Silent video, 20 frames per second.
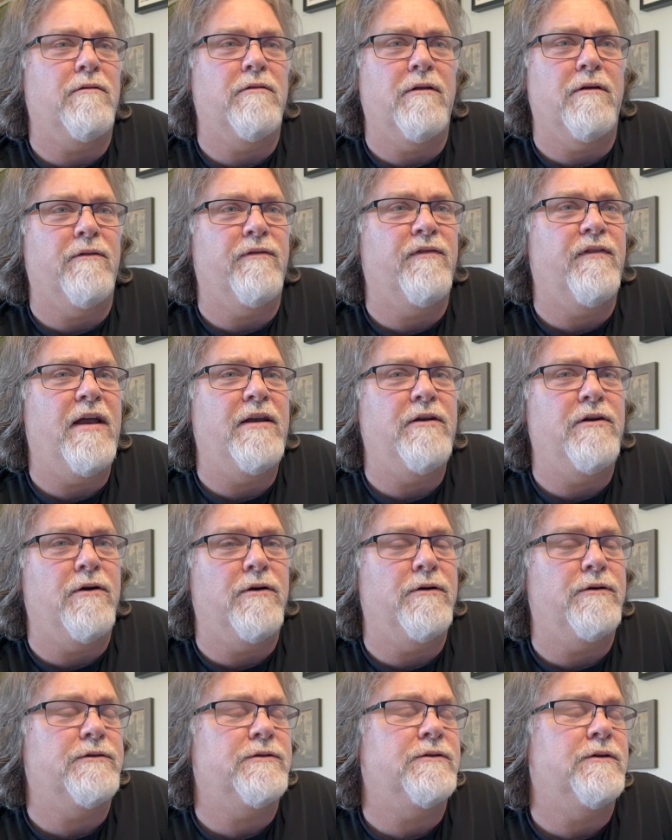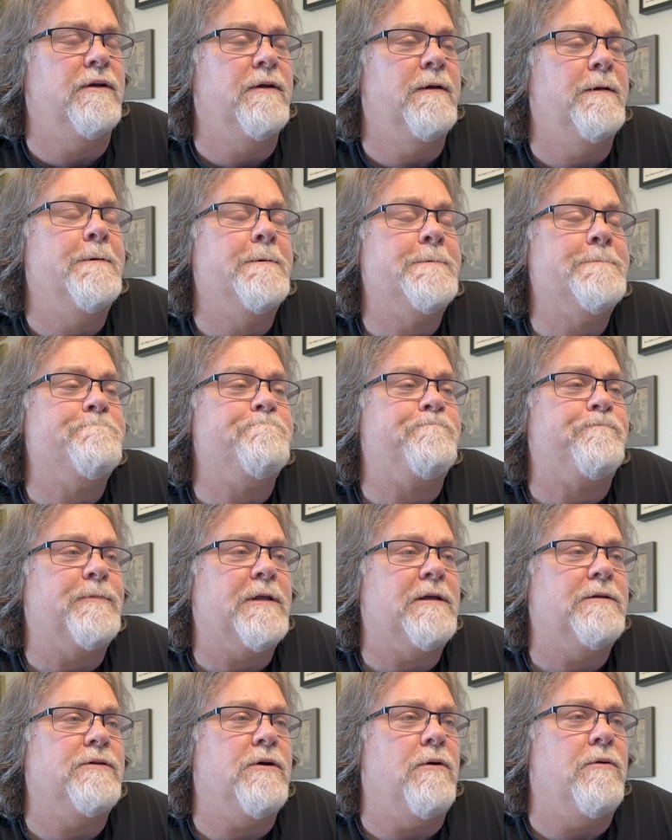the fenders.
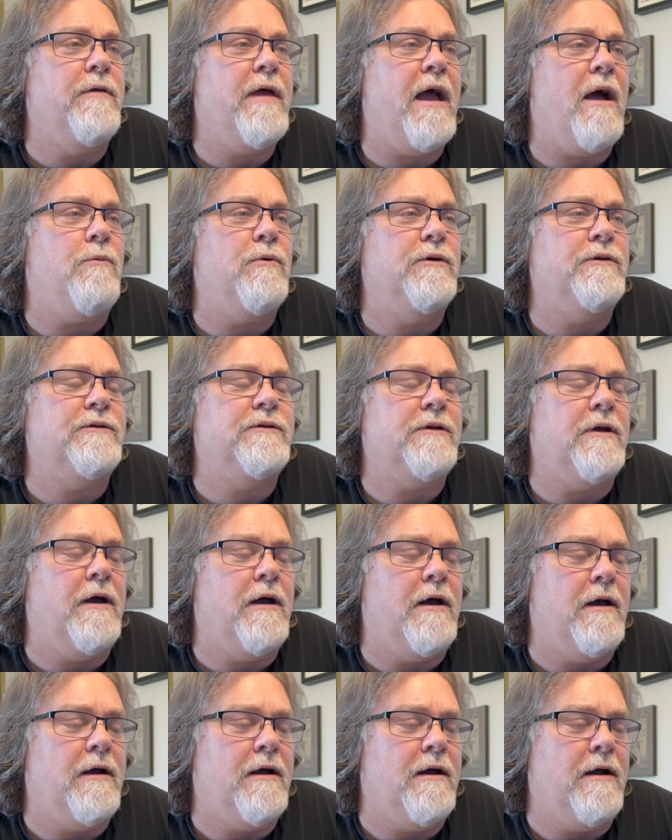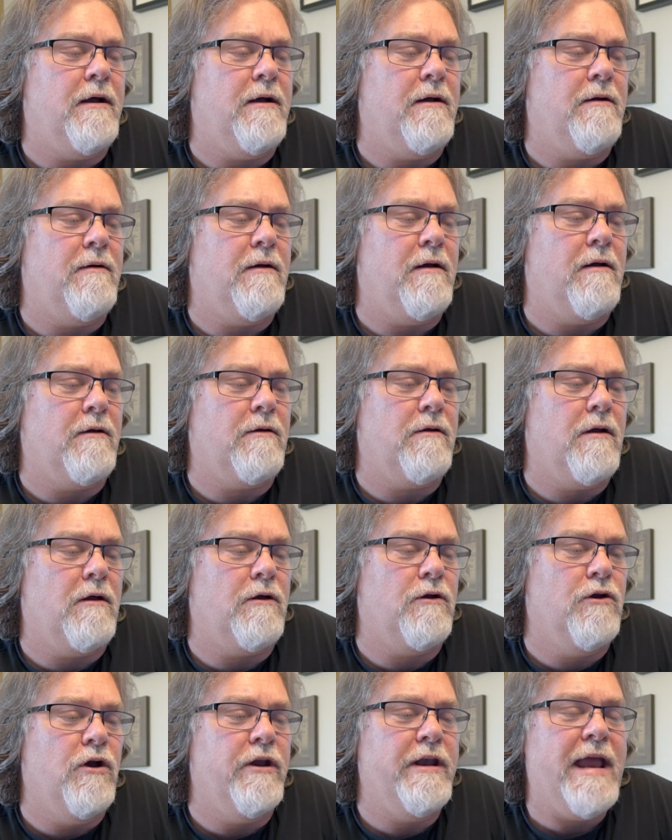So that was a
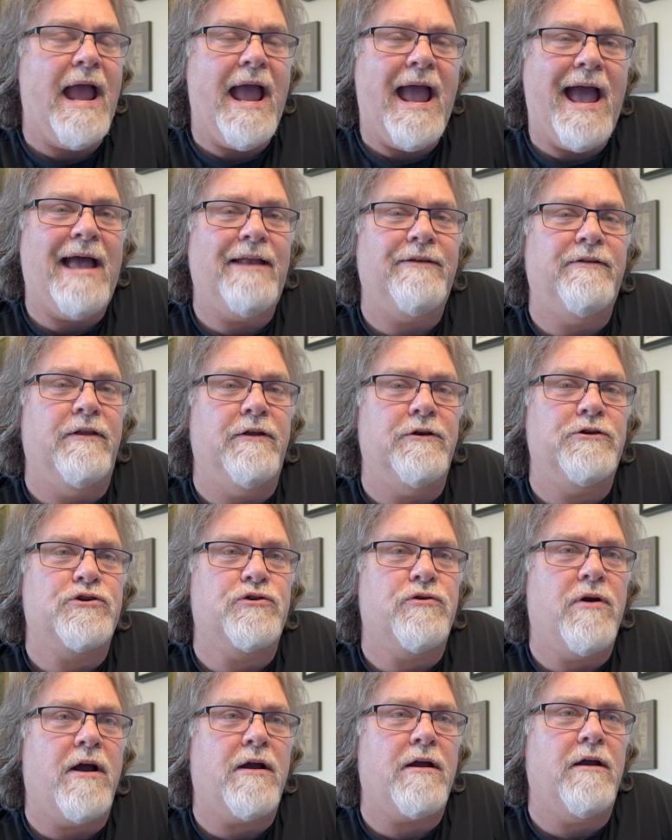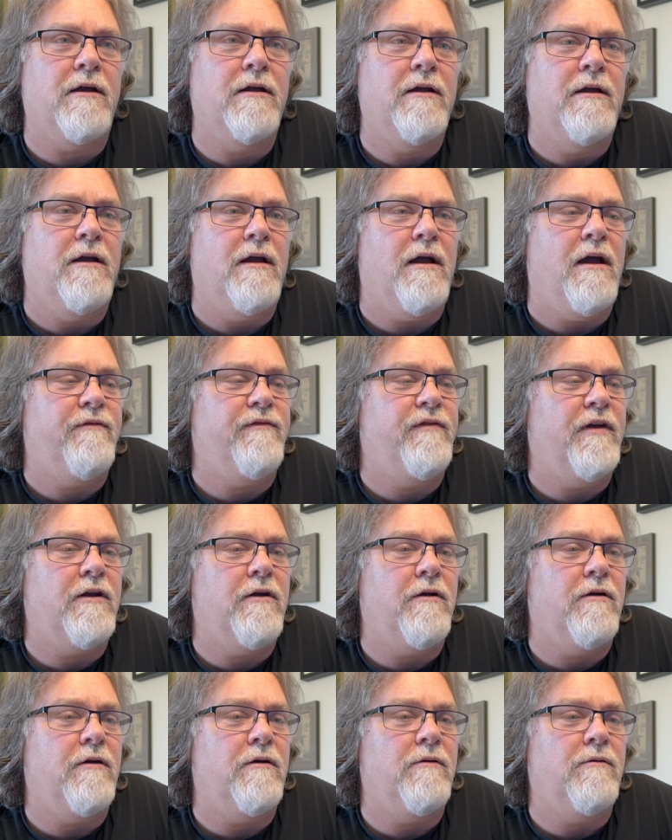good add to the truck. I
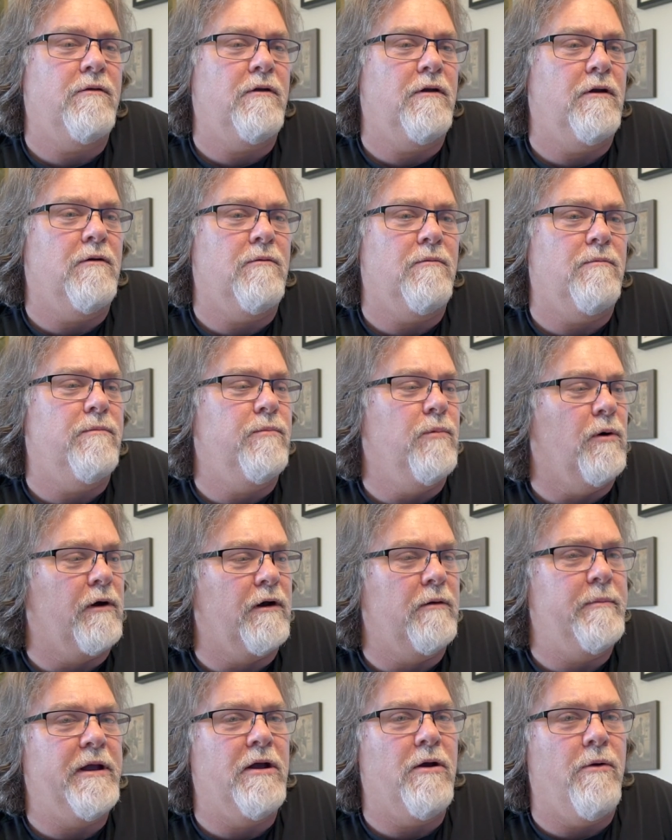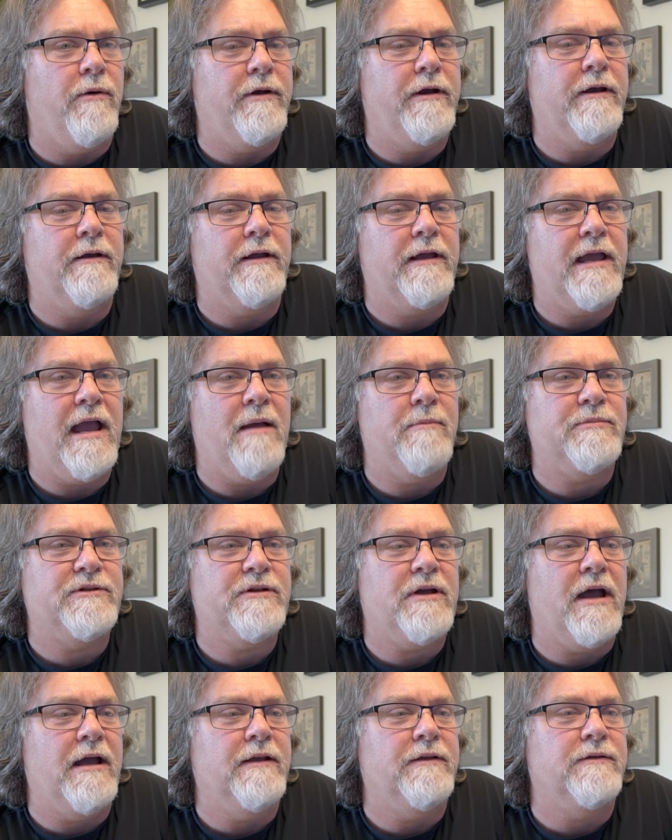figured, we're going to be going into
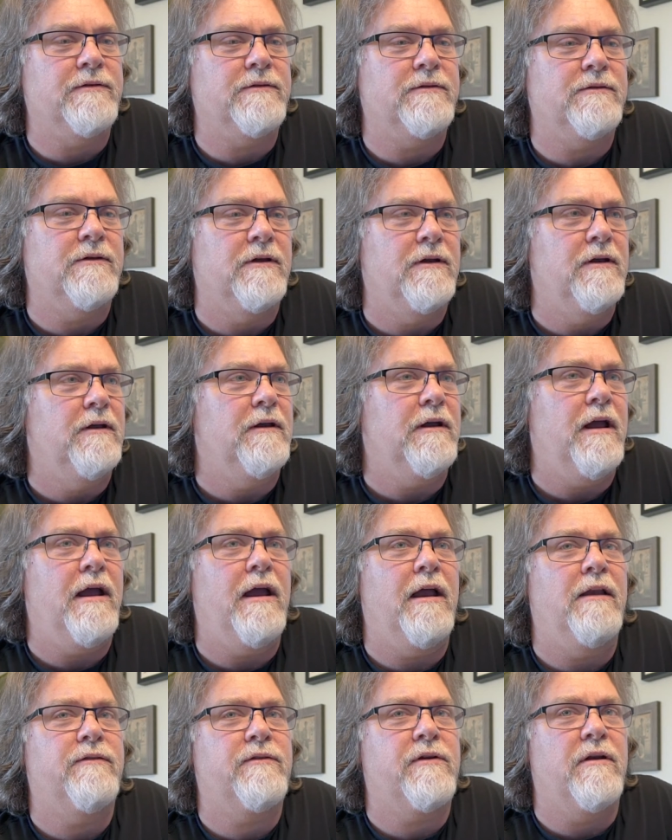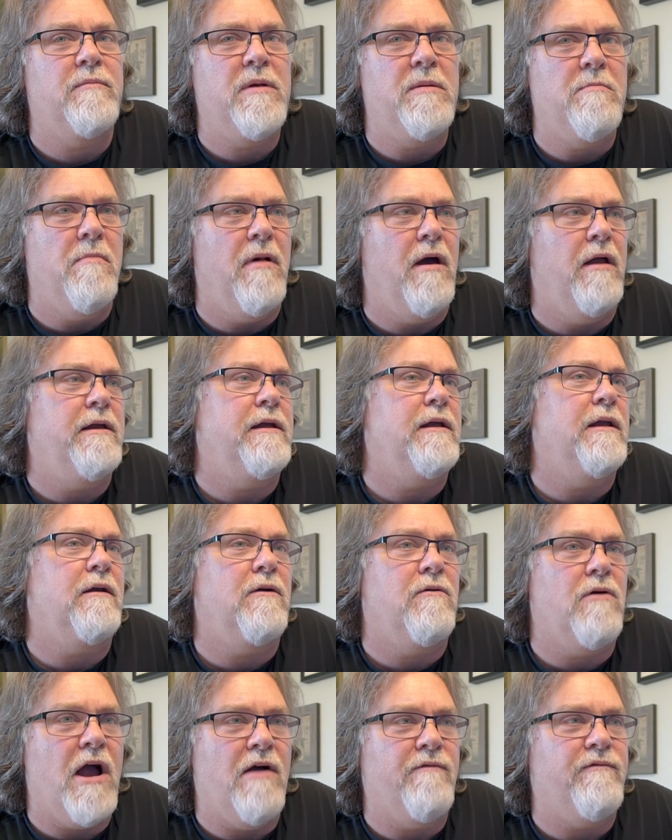campsites and it's going to be muddy and
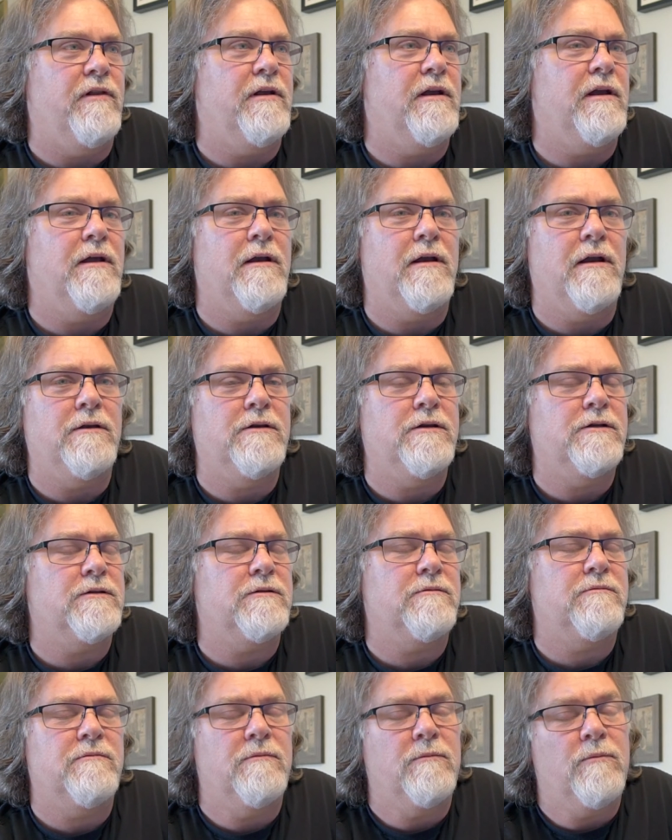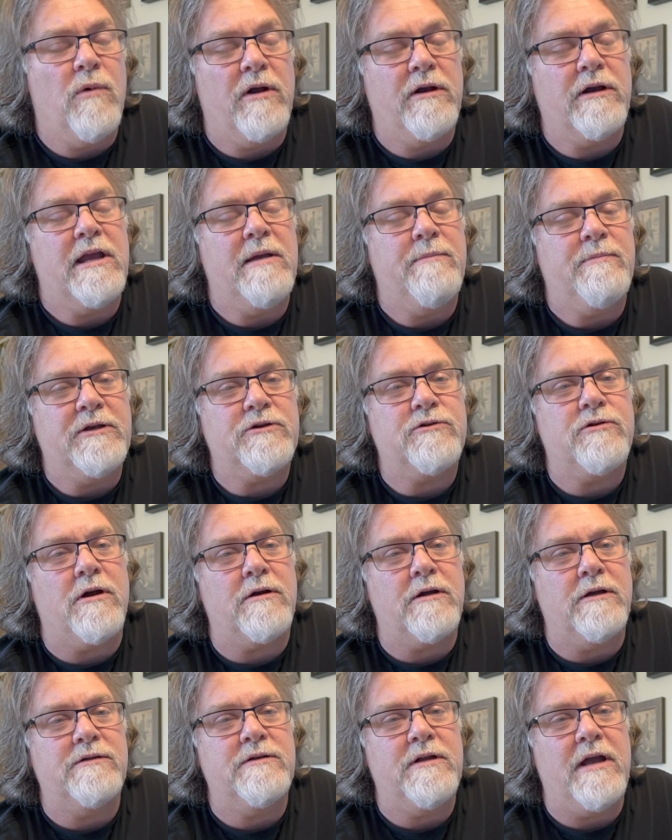gravelly, and I just want to keep the
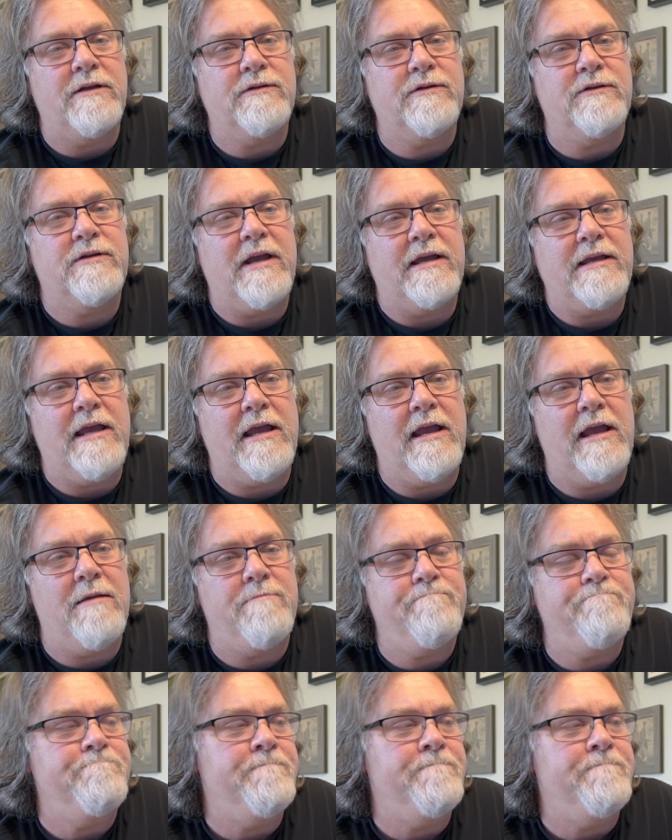truck as nice as I can.